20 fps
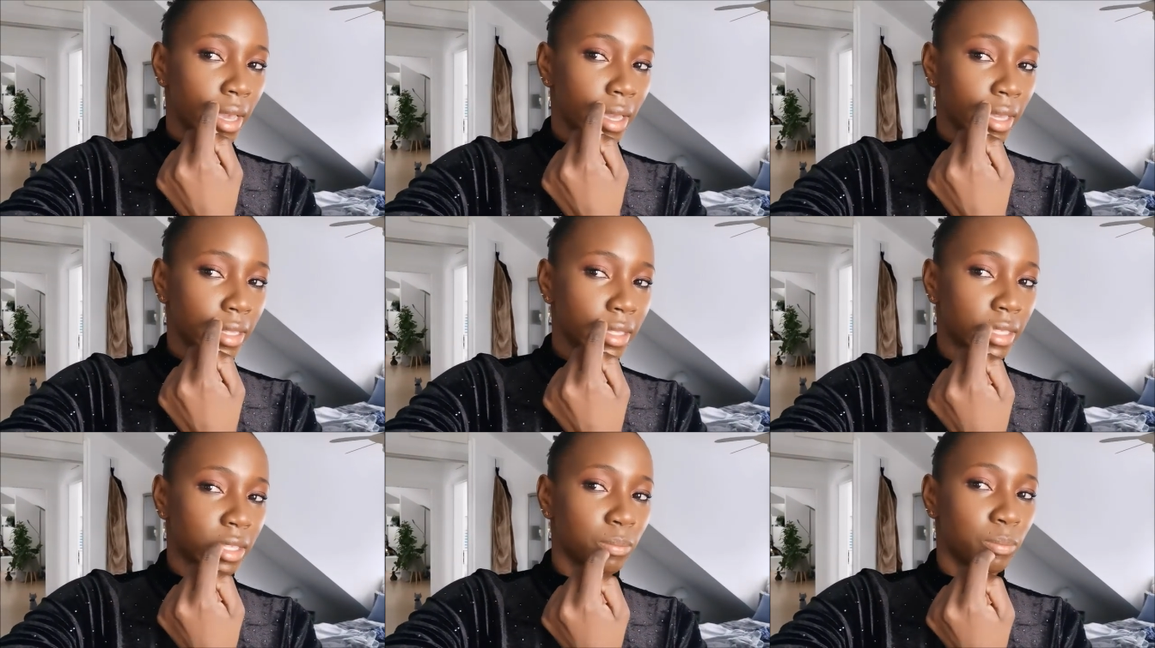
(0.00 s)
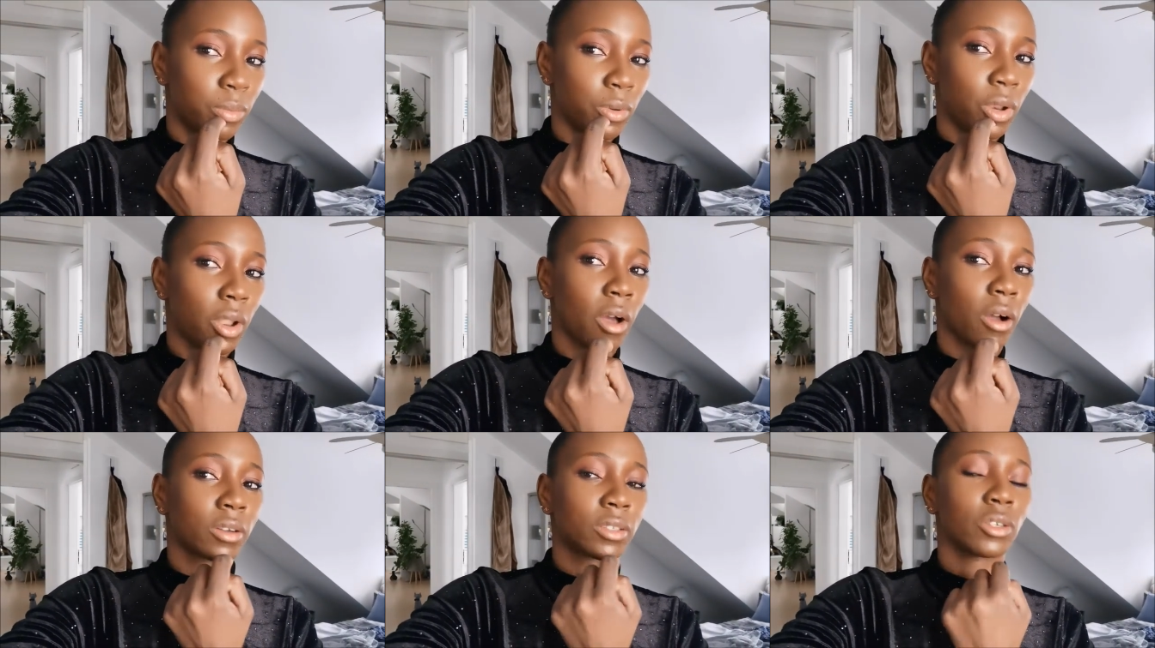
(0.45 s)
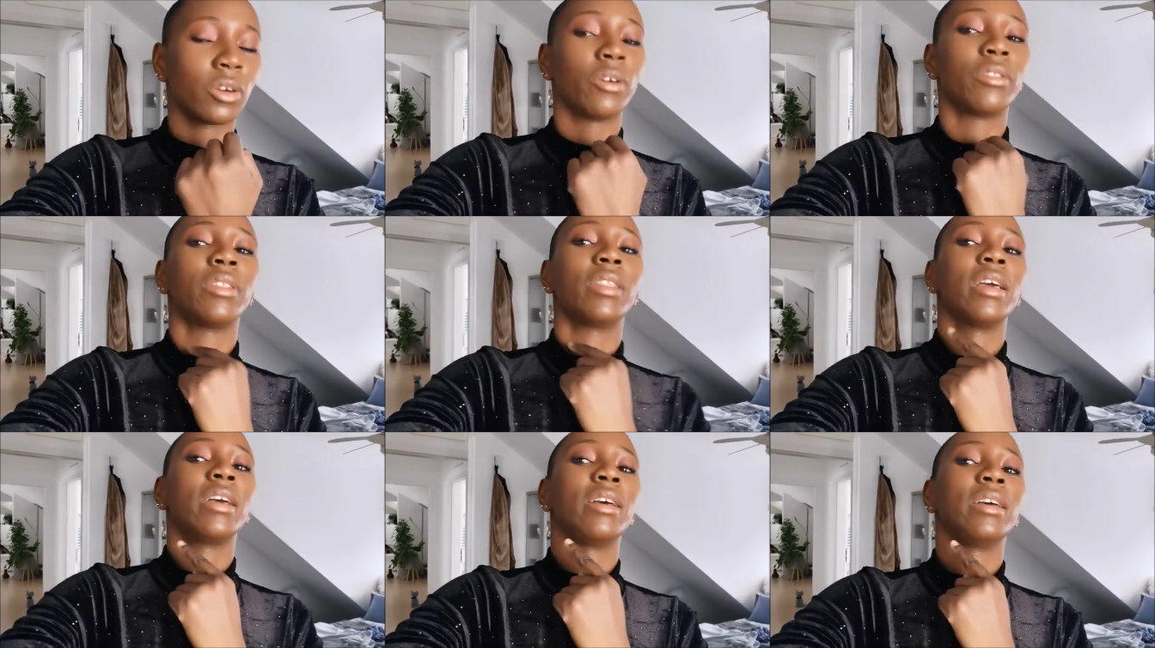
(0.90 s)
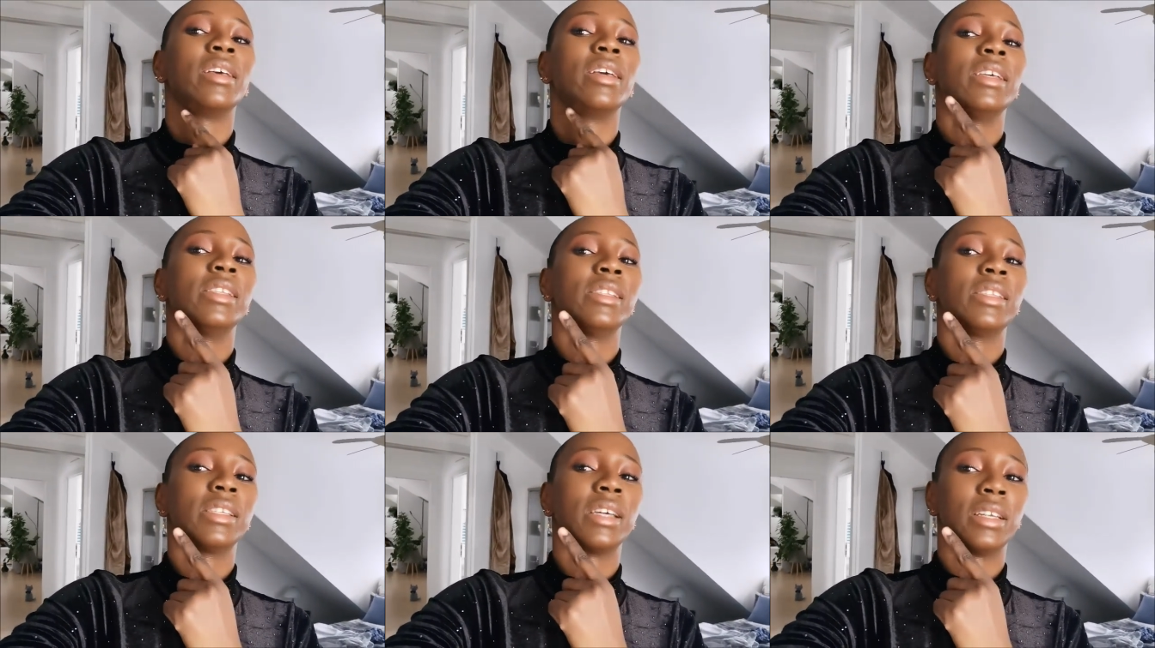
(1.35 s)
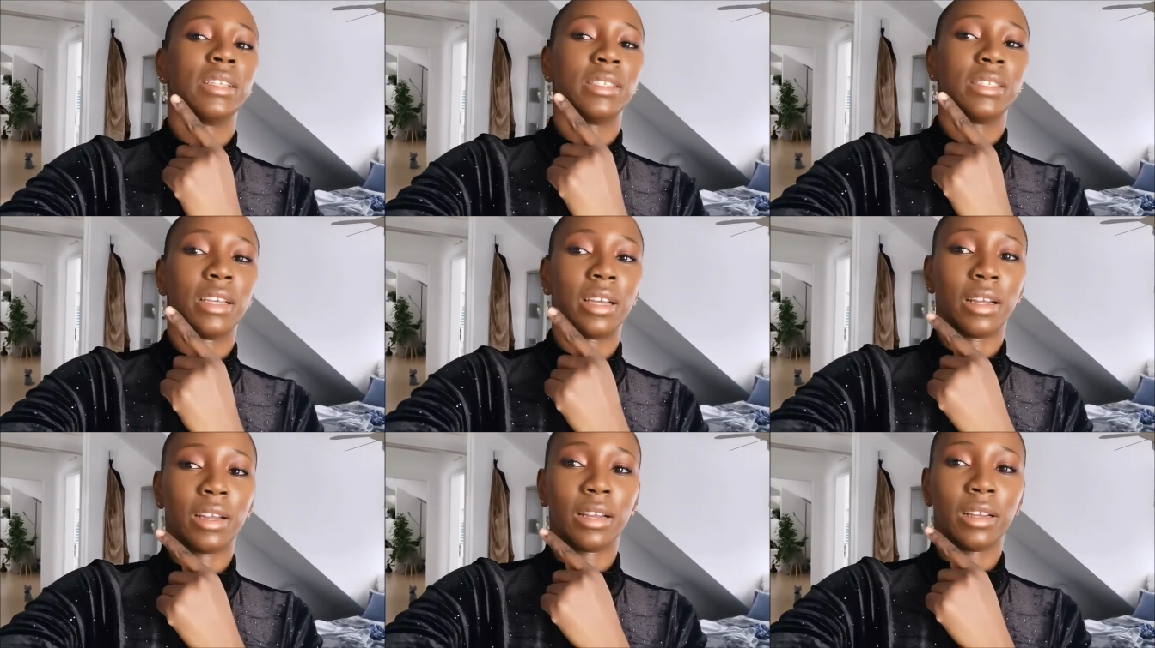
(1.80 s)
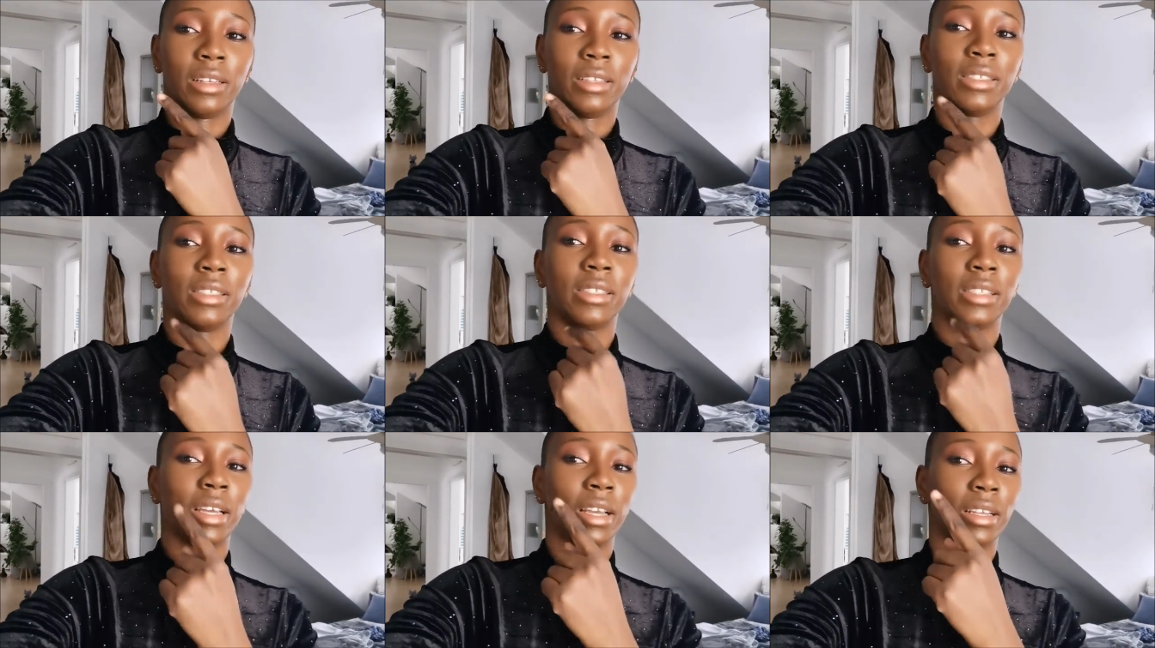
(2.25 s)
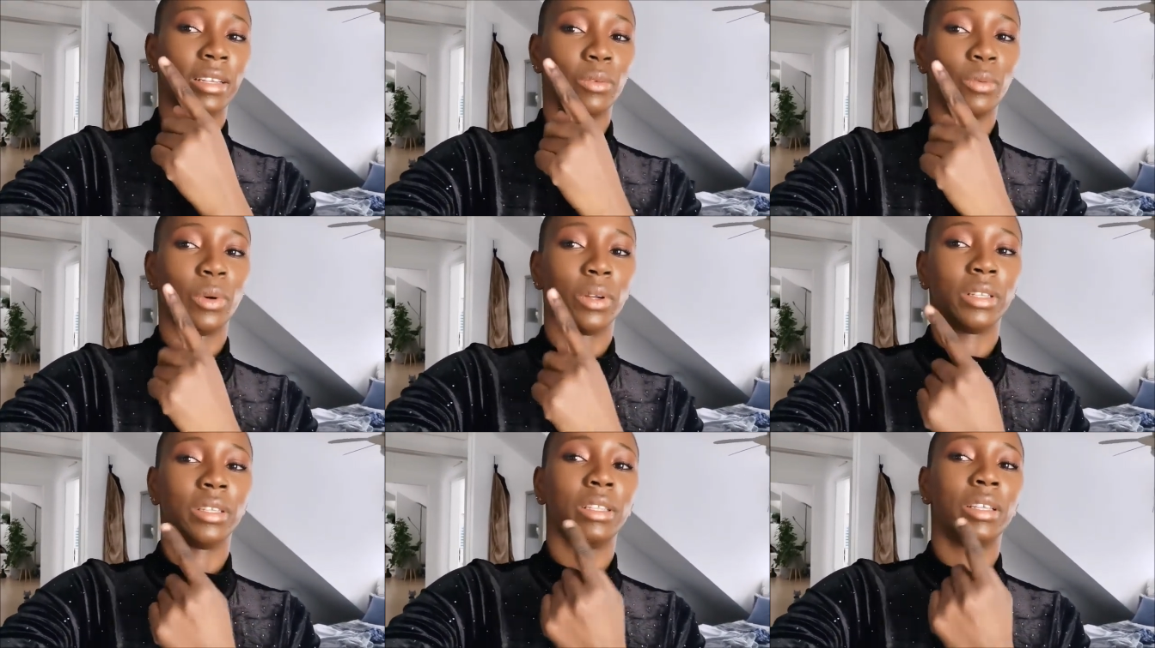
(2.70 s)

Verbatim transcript: it's blocked on the inside side, inside one,